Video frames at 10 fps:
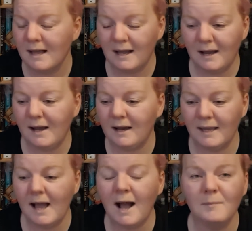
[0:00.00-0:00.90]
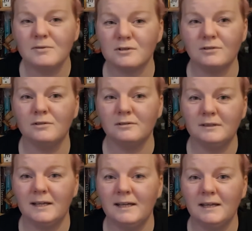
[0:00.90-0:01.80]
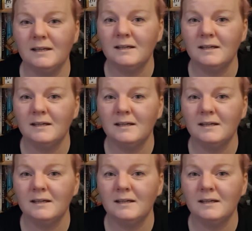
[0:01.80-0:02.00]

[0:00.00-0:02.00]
I absolutely